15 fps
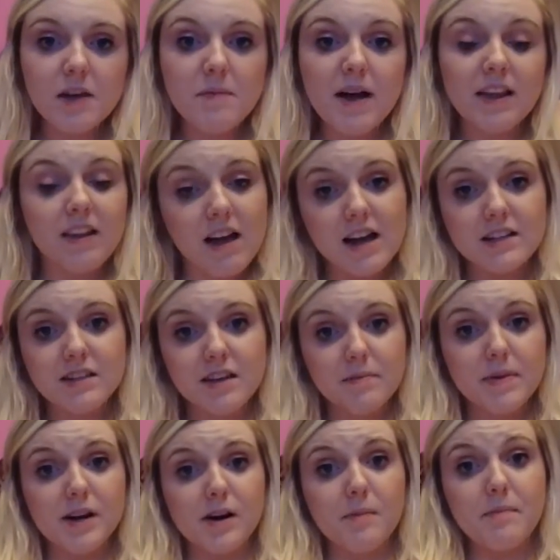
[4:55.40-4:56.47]
They might lie
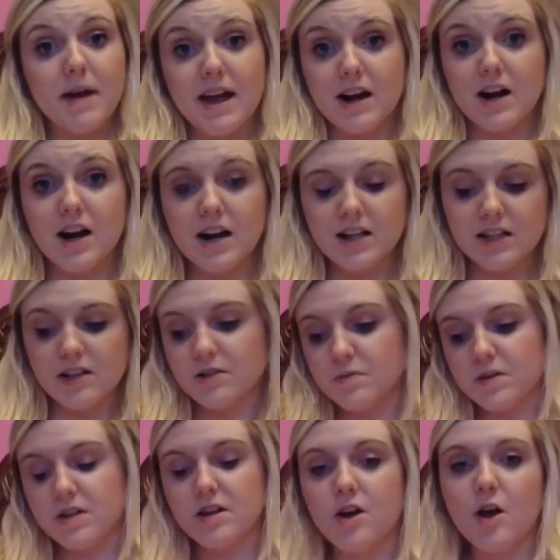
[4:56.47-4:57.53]
to appear better.
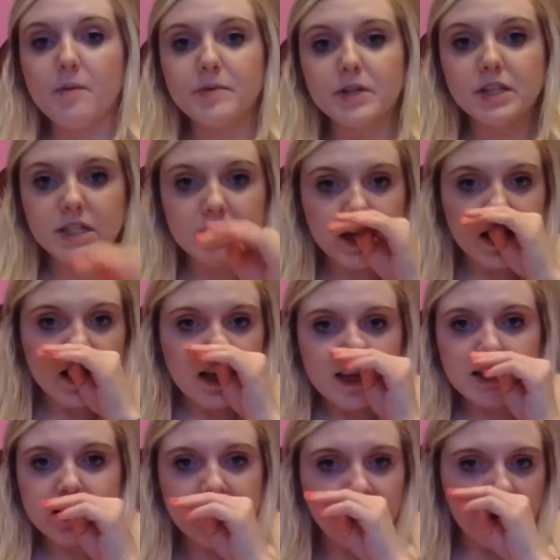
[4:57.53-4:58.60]
That's one of the options.
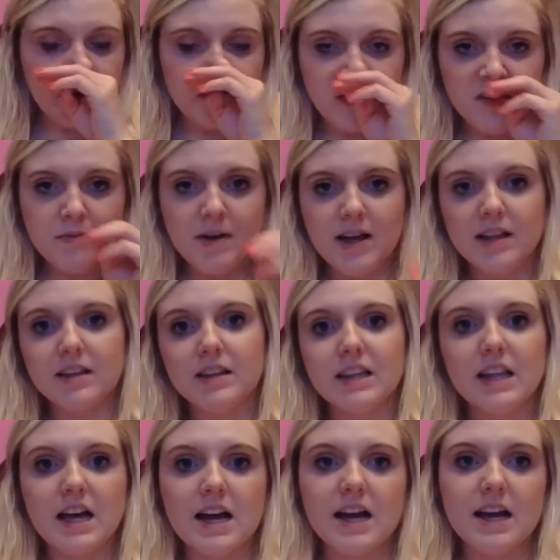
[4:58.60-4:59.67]
So you might
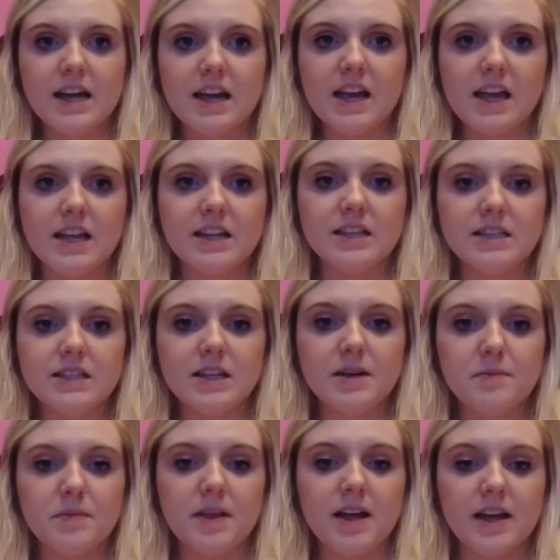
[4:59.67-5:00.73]
lie and
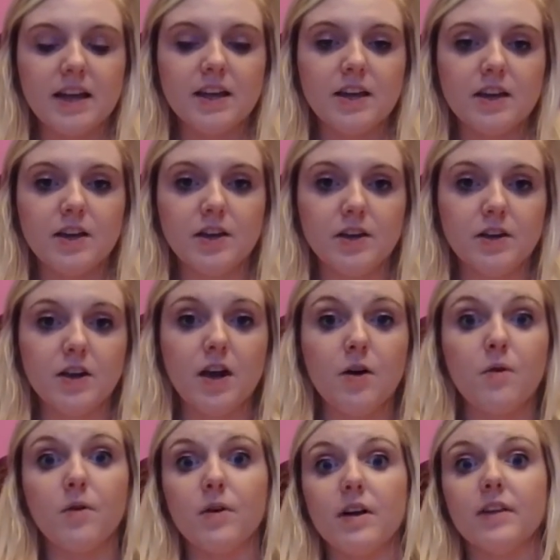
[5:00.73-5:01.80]
seem like
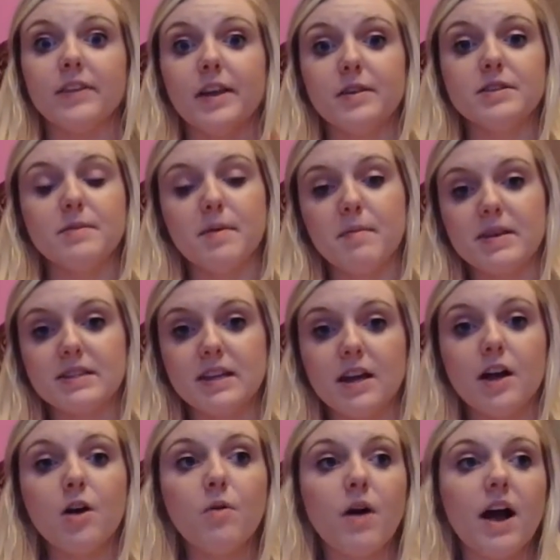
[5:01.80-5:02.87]
oh, that somebody might
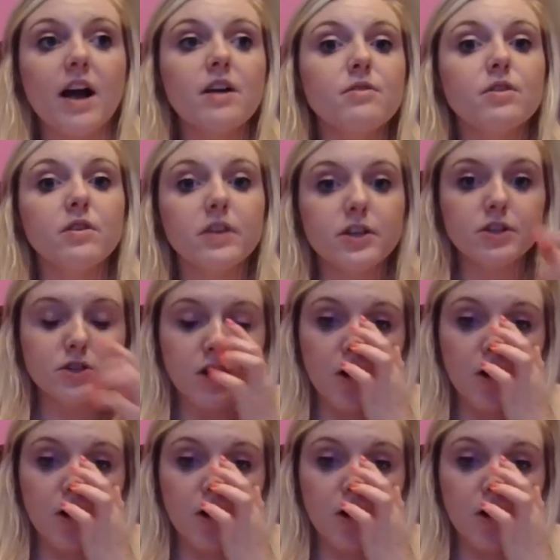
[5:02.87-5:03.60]
say, oh, I really